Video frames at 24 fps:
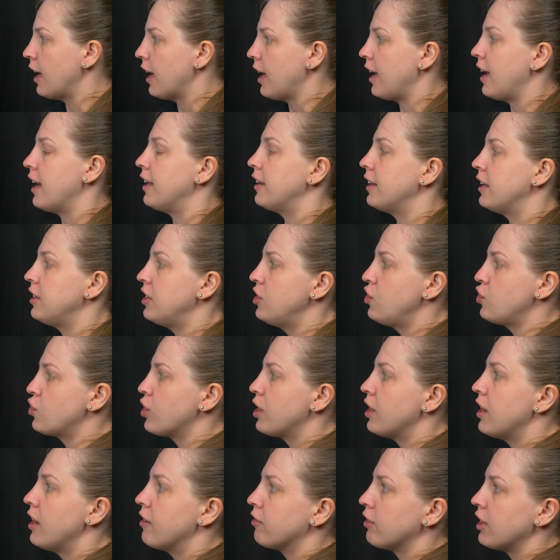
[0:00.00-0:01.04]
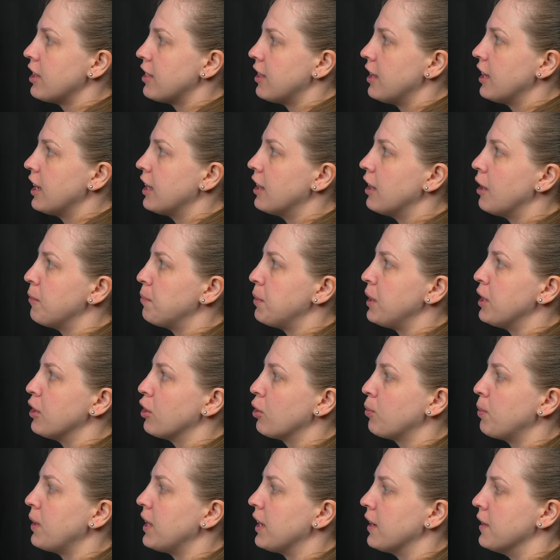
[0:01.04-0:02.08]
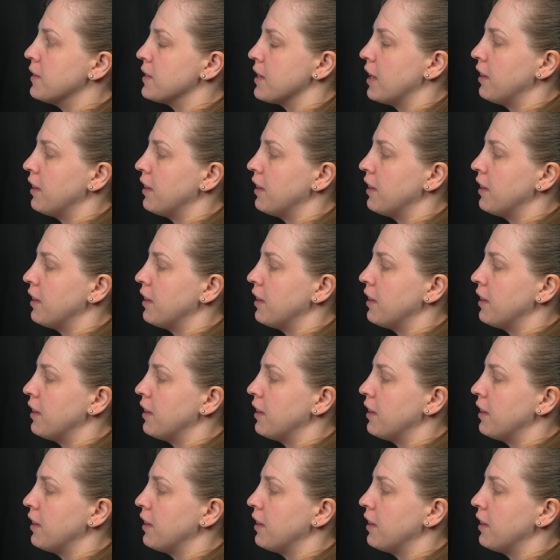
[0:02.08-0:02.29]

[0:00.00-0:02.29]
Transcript: And I didn't draw everything in up here because